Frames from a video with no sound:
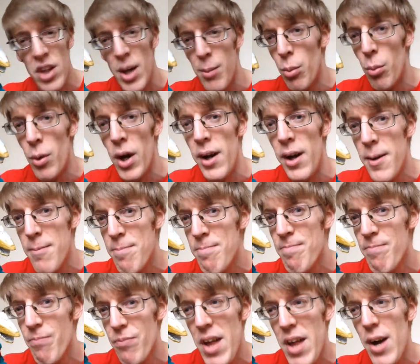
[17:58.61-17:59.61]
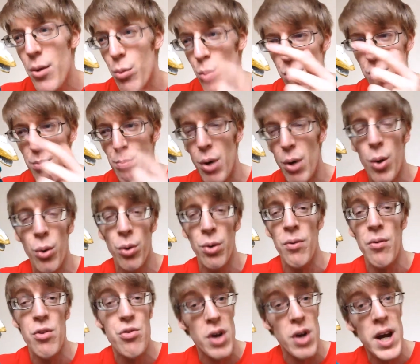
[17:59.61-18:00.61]
come away. That was
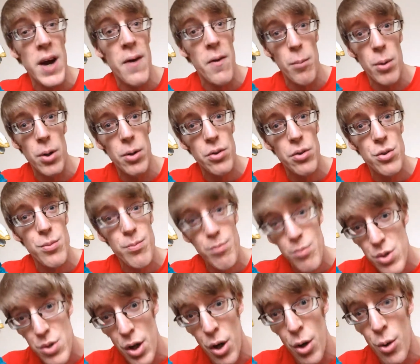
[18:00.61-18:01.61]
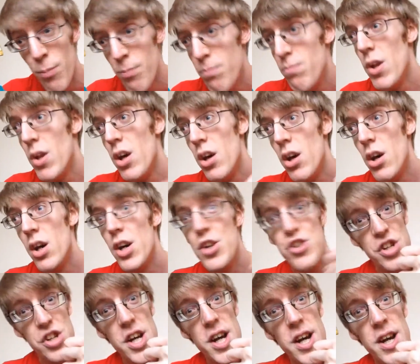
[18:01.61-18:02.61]
broken straight out of the box. So,
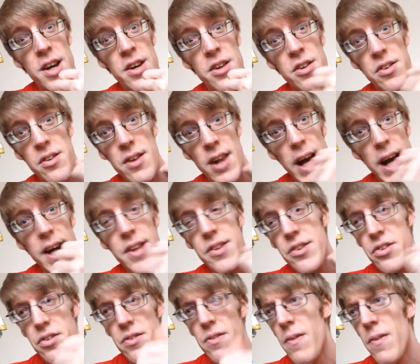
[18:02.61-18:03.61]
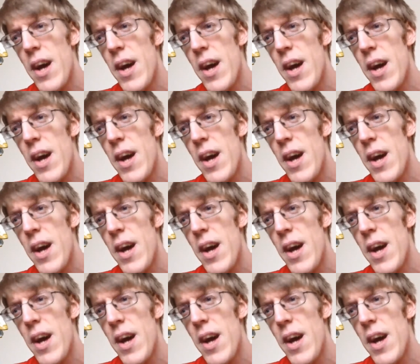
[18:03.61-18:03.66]
cheers, lads.